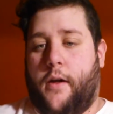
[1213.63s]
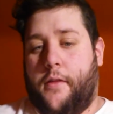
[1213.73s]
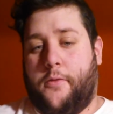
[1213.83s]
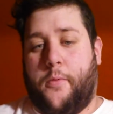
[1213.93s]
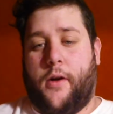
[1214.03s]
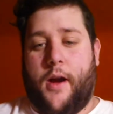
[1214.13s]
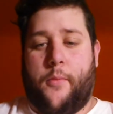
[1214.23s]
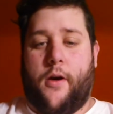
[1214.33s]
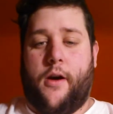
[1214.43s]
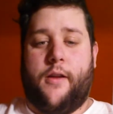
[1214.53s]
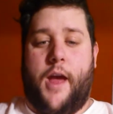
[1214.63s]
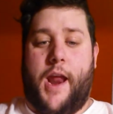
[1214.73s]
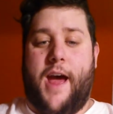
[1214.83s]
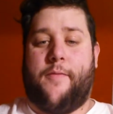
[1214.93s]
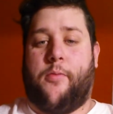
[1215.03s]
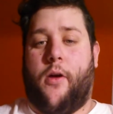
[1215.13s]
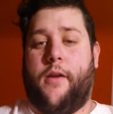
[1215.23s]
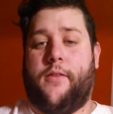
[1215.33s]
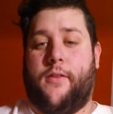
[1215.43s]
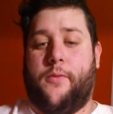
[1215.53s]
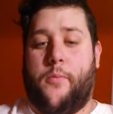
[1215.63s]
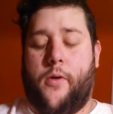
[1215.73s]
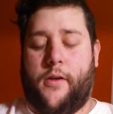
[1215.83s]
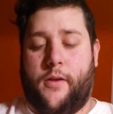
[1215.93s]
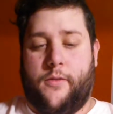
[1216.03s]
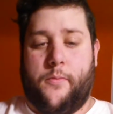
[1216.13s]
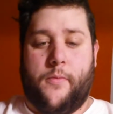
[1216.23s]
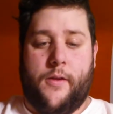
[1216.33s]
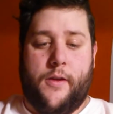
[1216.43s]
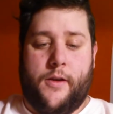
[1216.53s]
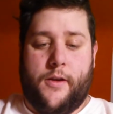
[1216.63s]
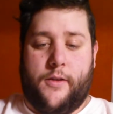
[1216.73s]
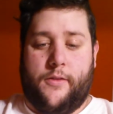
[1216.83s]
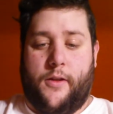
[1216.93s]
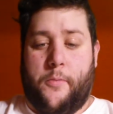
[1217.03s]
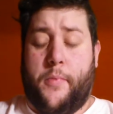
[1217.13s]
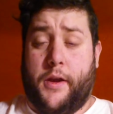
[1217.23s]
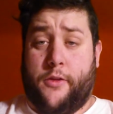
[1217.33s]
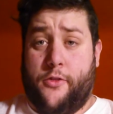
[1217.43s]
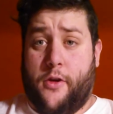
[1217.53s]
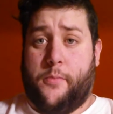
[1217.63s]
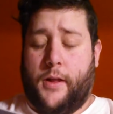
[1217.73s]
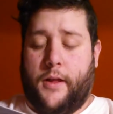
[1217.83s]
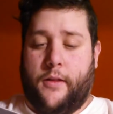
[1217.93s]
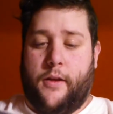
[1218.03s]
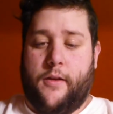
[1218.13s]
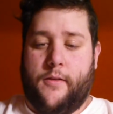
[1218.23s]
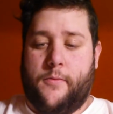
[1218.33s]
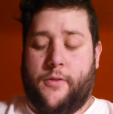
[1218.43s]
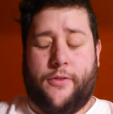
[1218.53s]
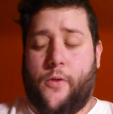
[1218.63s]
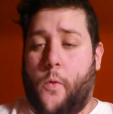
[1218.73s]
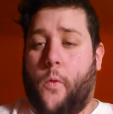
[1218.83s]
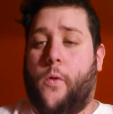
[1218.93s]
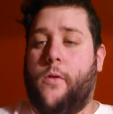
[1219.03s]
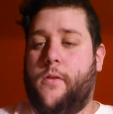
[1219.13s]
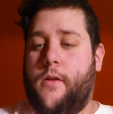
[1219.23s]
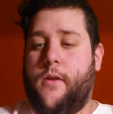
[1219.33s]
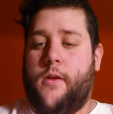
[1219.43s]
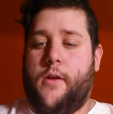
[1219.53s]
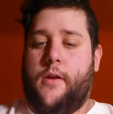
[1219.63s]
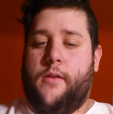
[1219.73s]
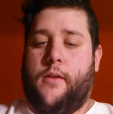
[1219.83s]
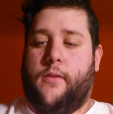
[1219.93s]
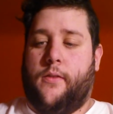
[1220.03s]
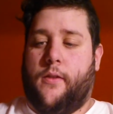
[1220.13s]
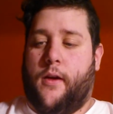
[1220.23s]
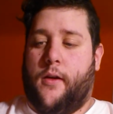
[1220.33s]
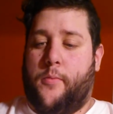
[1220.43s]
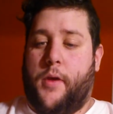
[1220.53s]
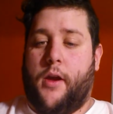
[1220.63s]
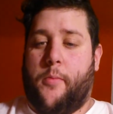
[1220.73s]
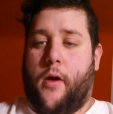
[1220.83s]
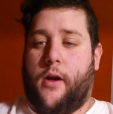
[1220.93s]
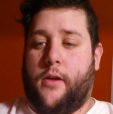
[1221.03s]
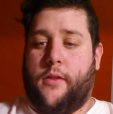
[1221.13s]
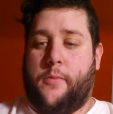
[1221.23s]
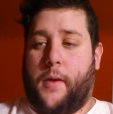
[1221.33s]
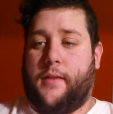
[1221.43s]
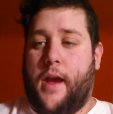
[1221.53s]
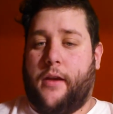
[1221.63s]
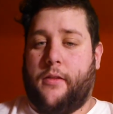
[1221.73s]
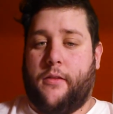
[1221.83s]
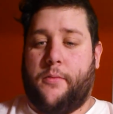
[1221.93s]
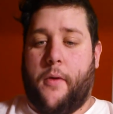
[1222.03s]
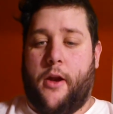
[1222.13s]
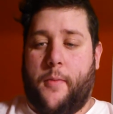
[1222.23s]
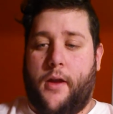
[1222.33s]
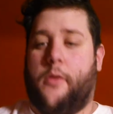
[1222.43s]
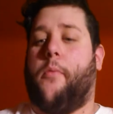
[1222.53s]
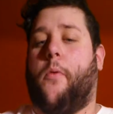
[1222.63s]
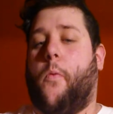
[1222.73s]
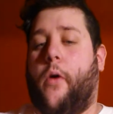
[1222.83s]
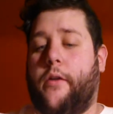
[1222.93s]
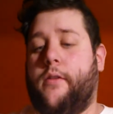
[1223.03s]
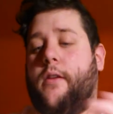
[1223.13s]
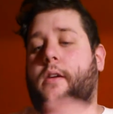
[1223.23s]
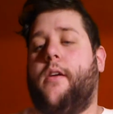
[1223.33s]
This book I bought at half price. This book has seen a big jump lately, which is cool. This is Peter Parker, the Spectacular Spider-Man #1,